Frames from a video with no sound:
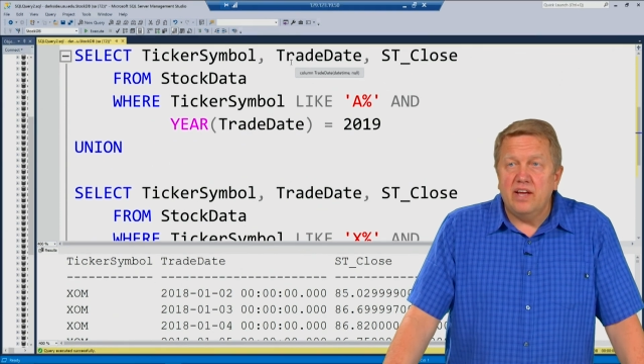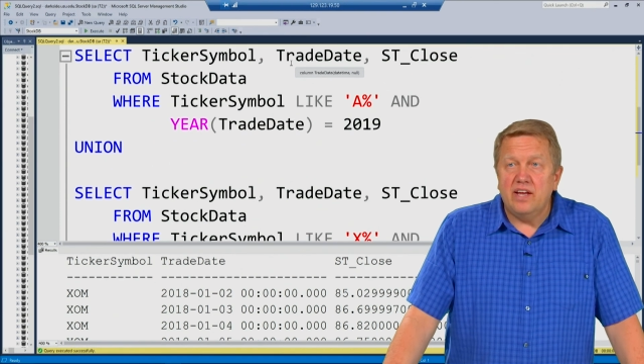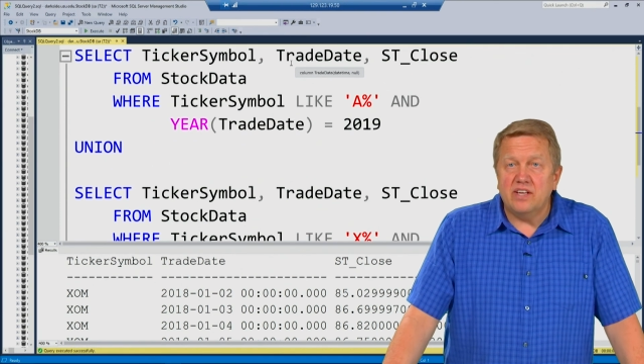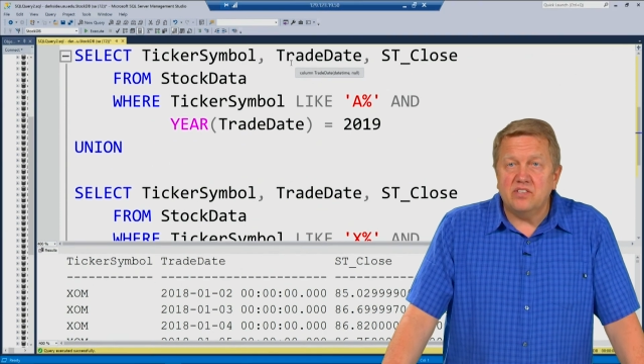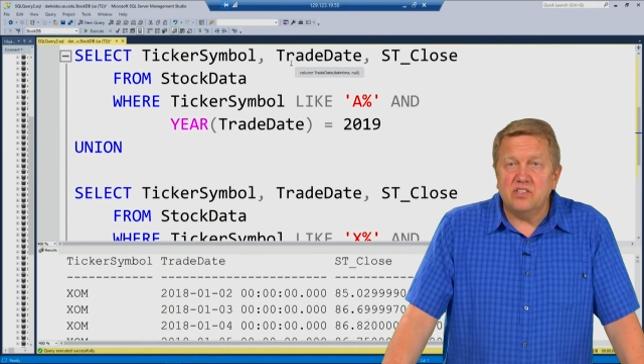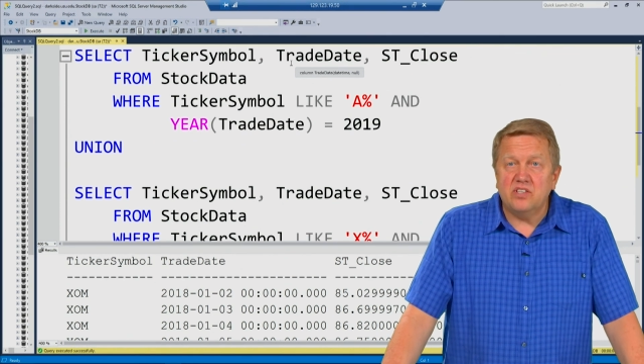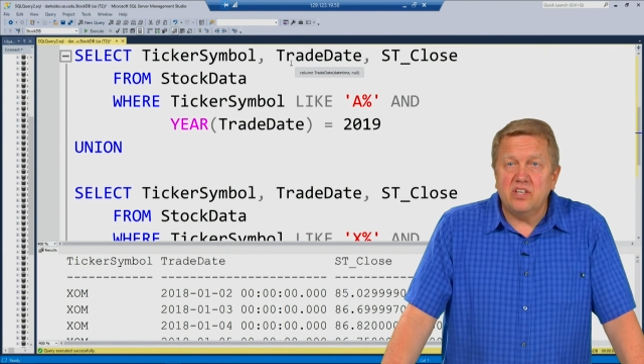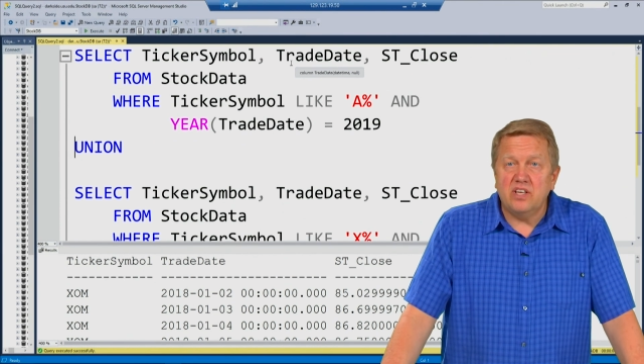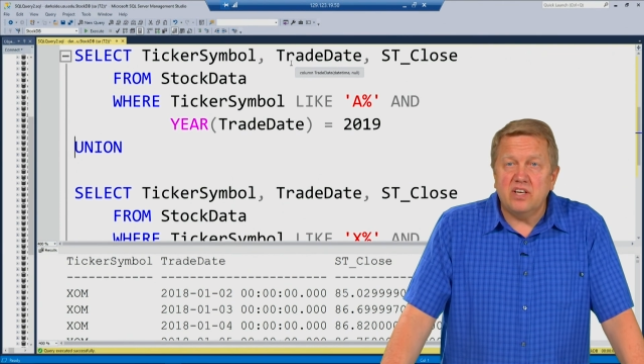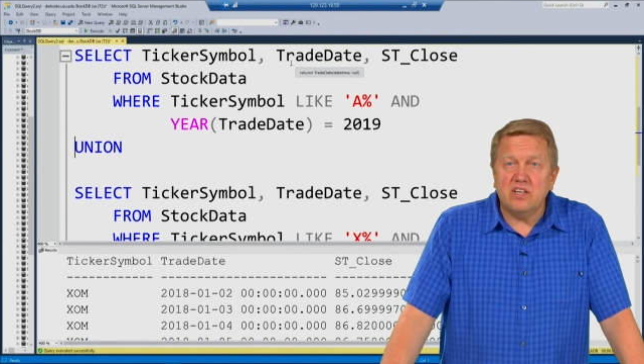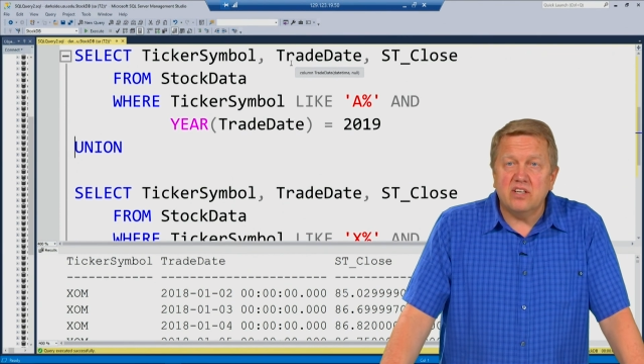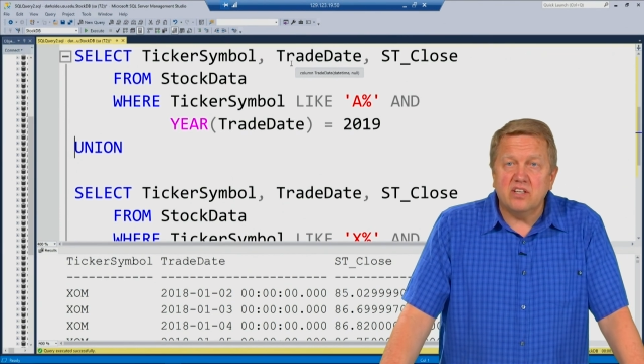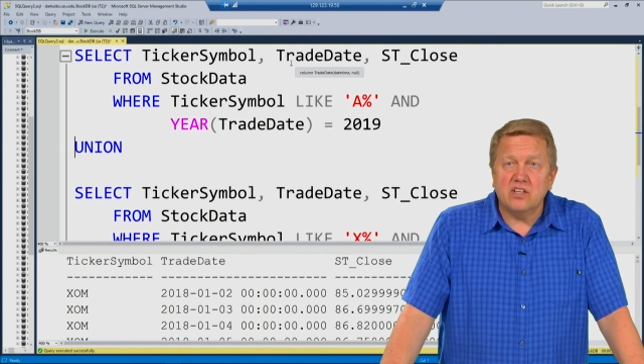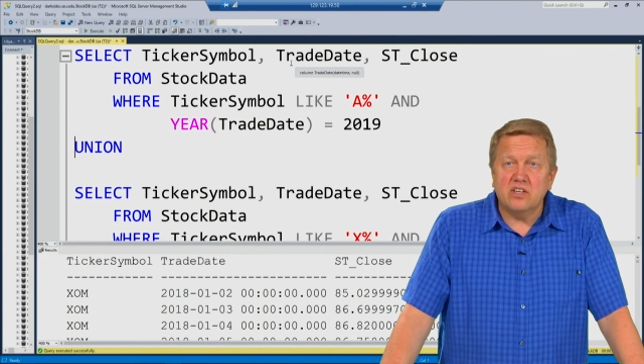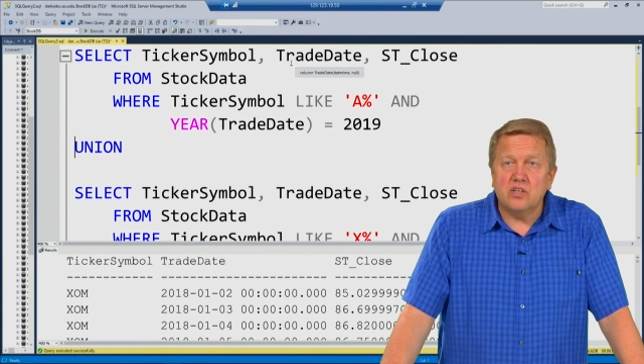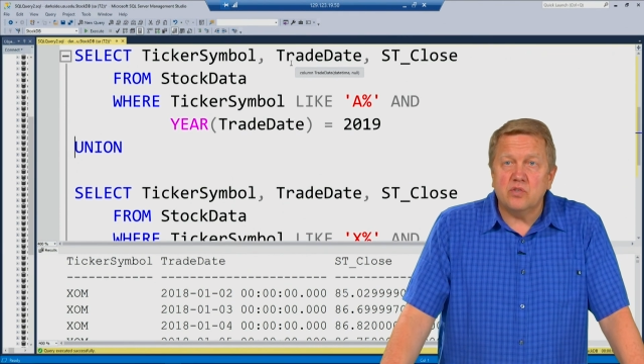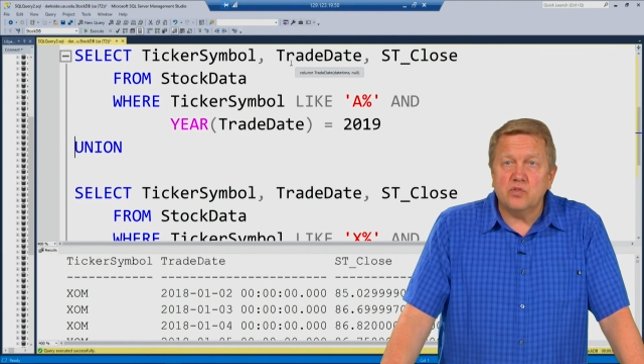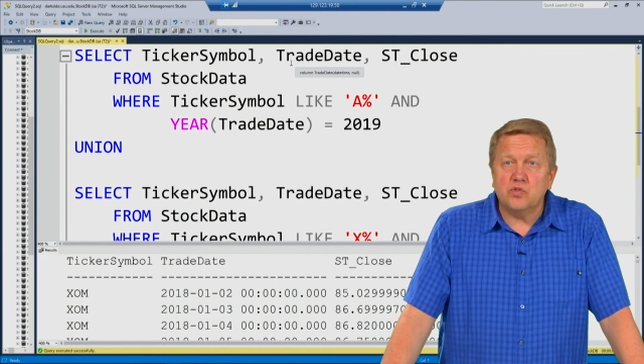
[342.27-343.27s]
ST
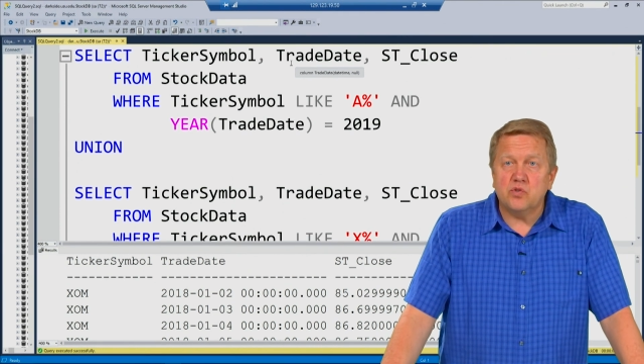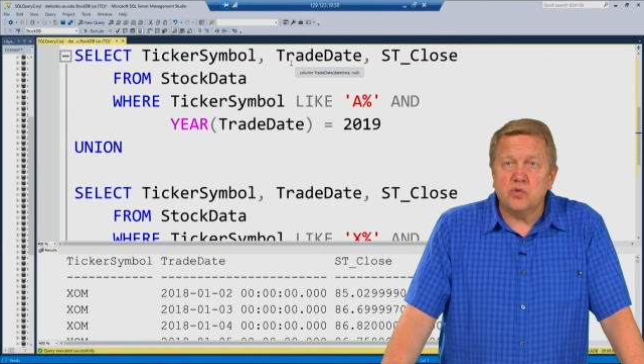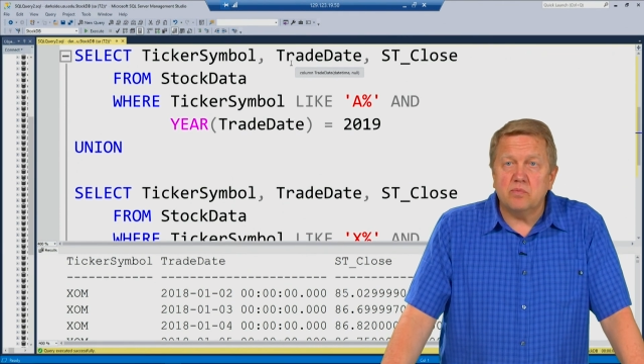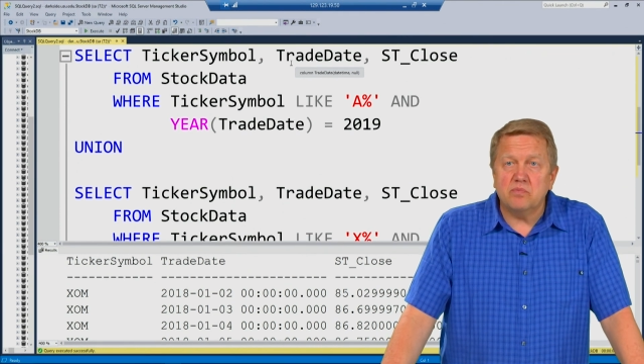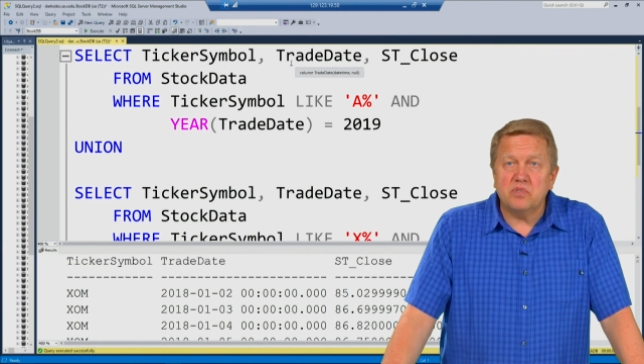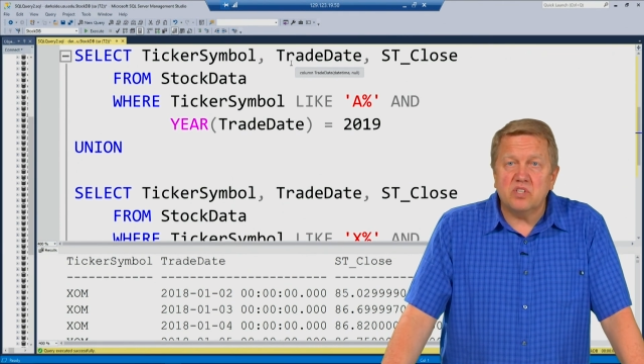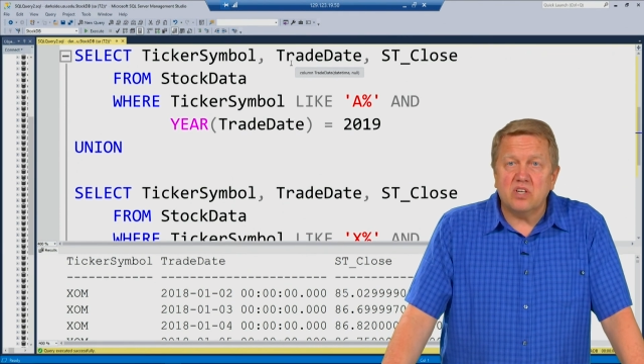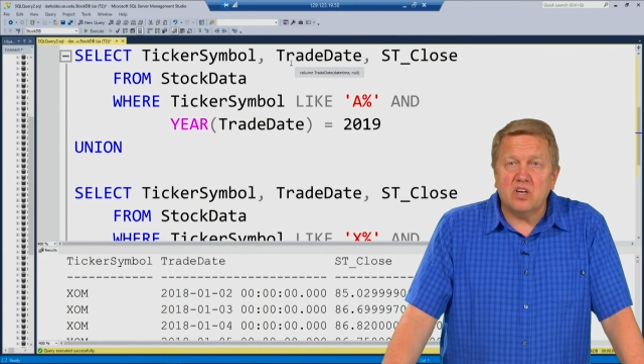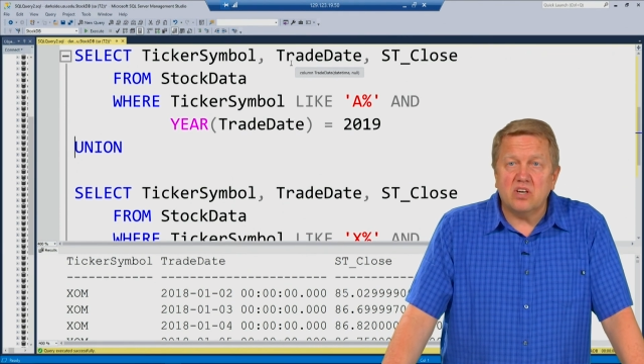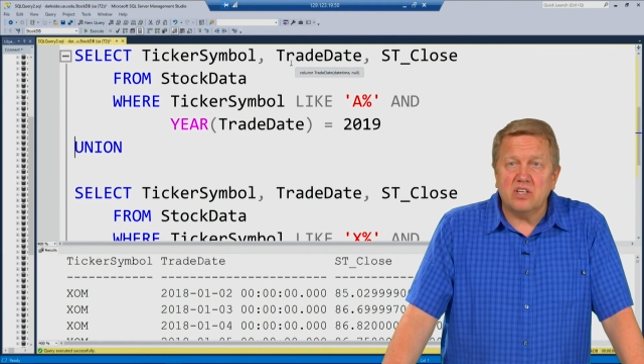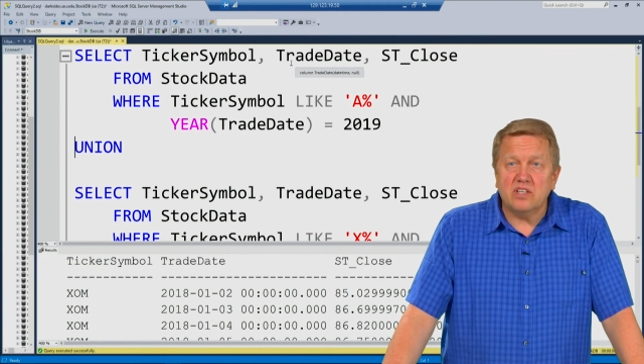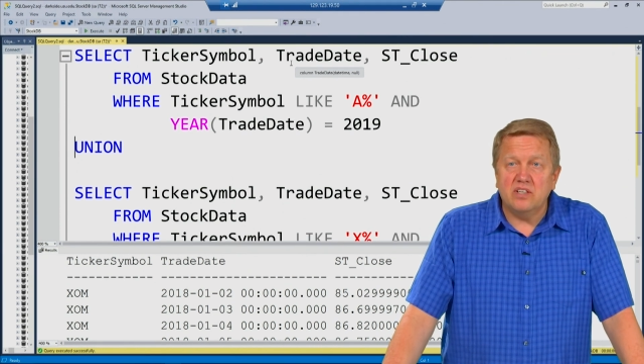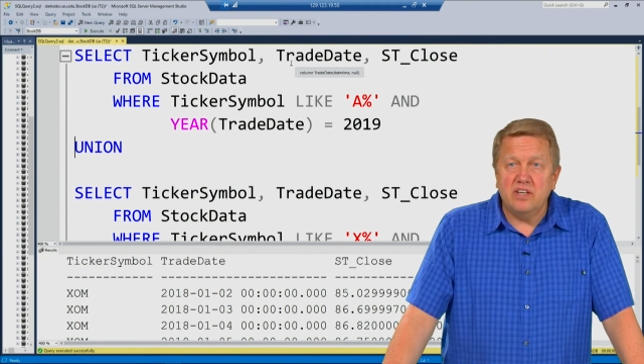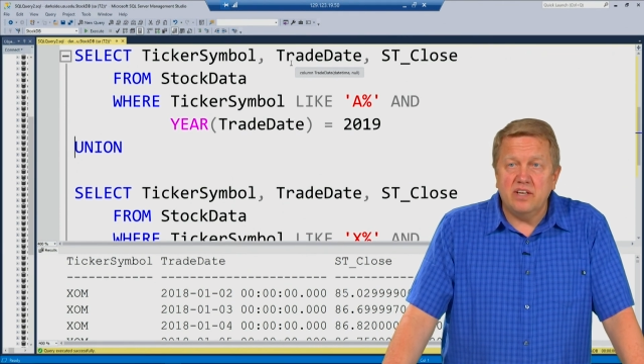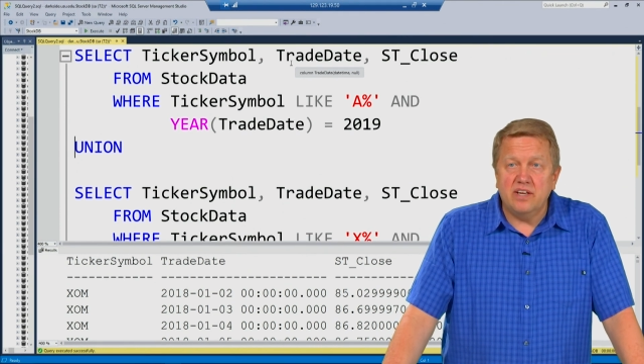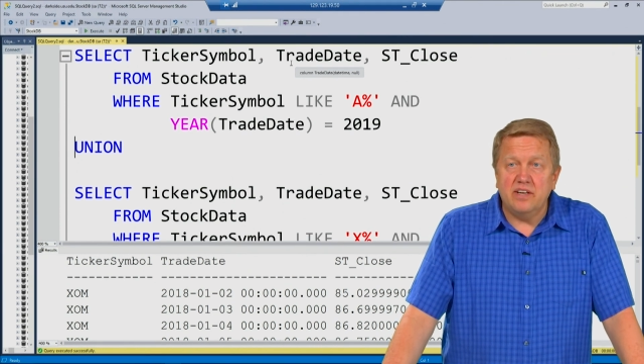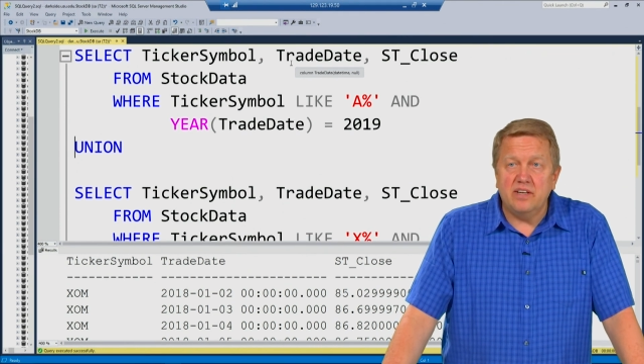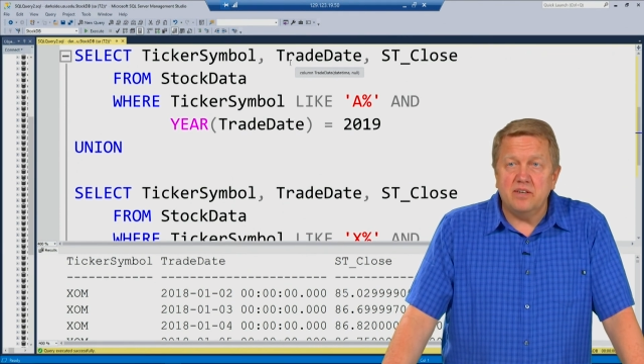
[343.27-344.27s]
close from stock
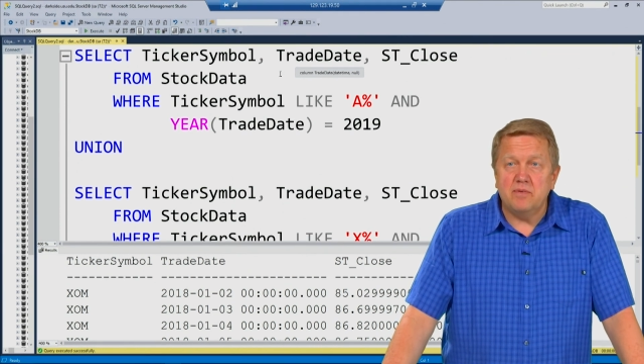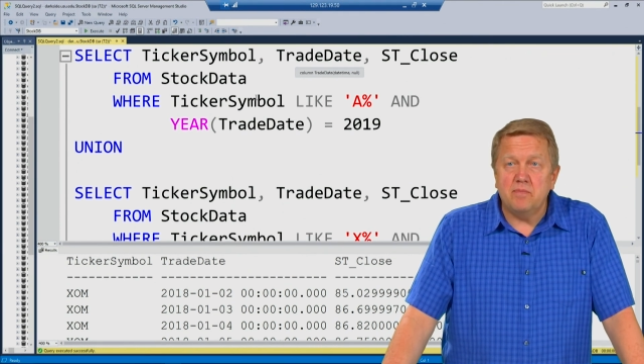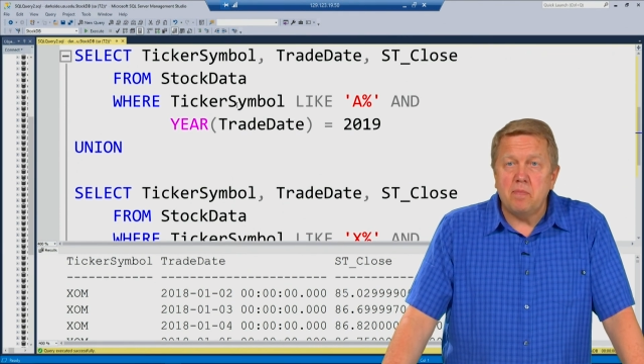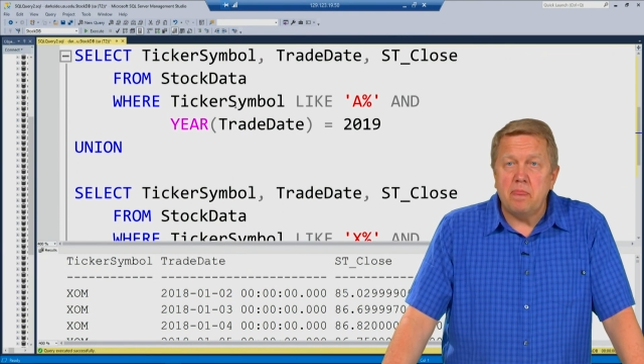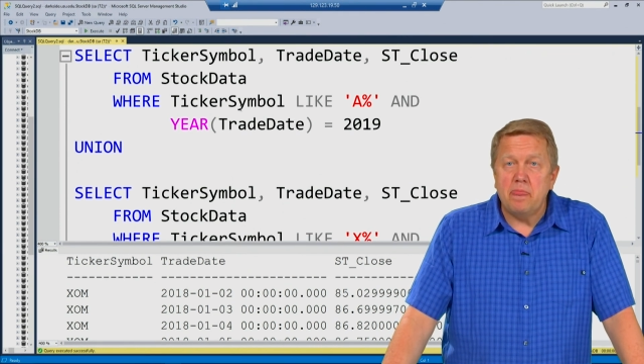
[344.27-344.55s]
data,